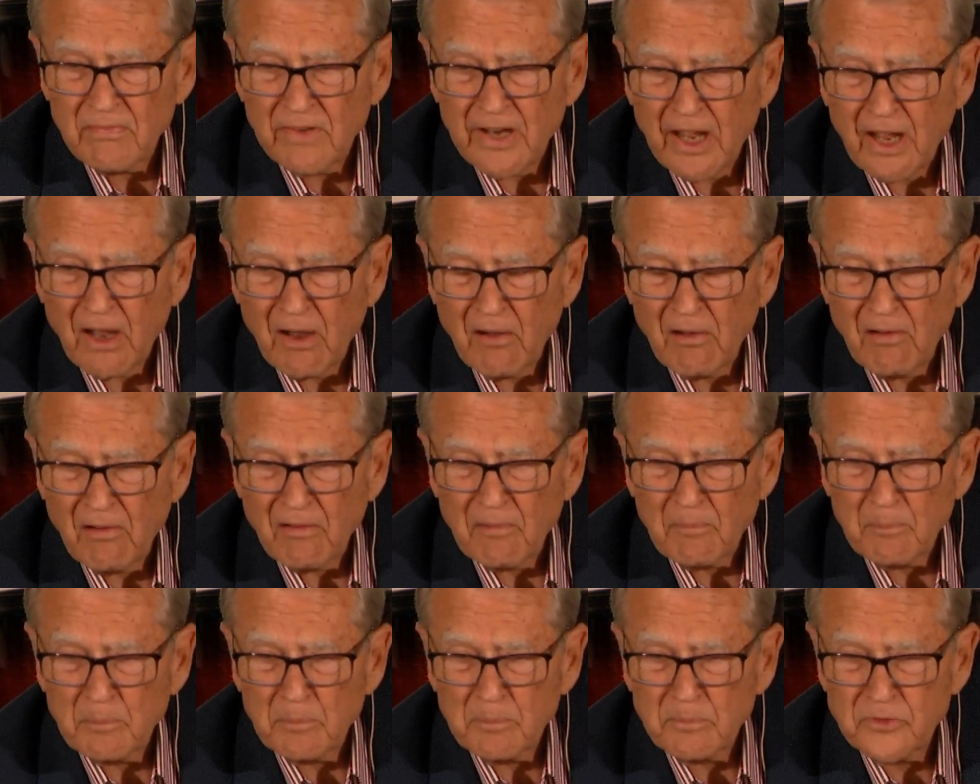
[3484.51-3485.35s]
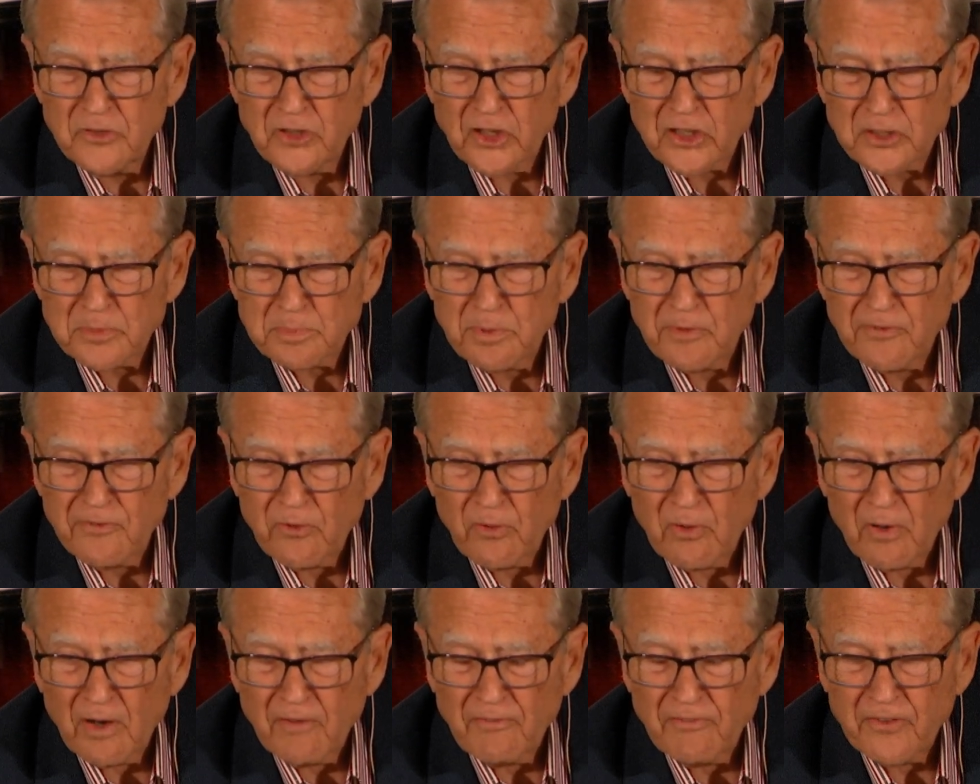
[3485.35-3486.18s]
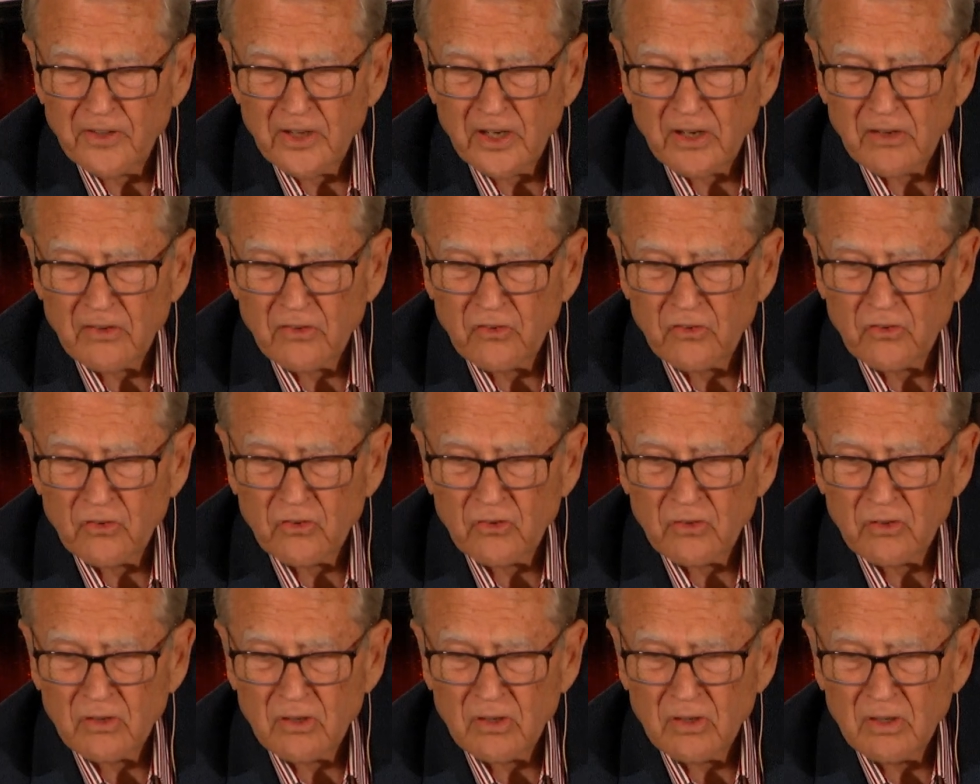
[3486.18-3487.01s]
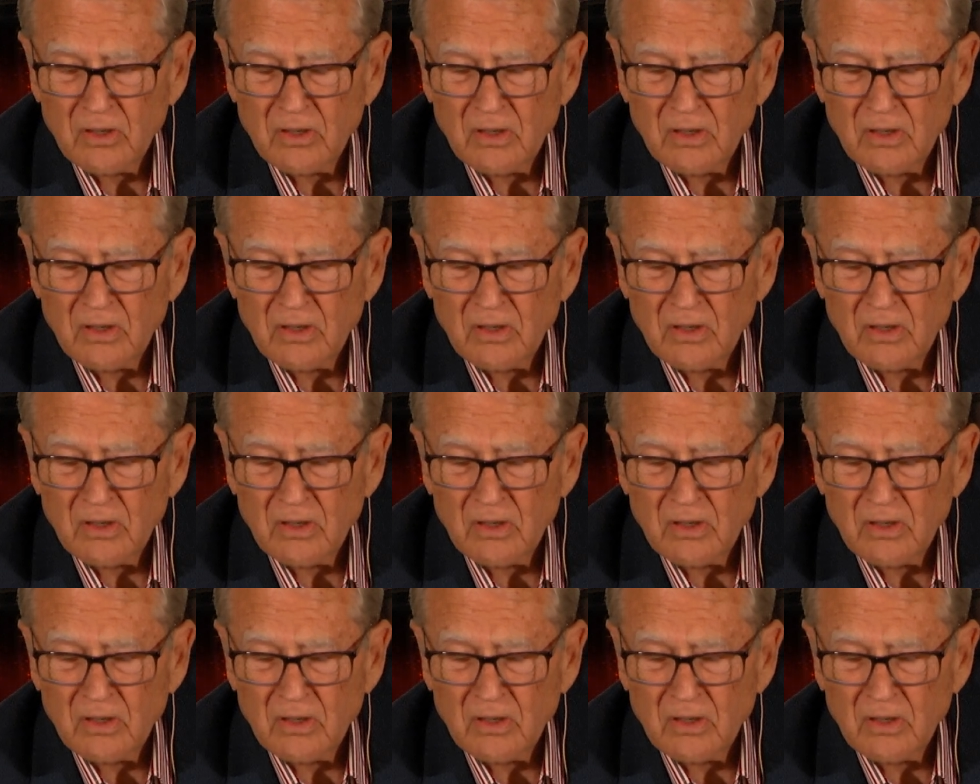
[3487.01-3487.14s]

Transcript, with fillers: Now, just before I finish,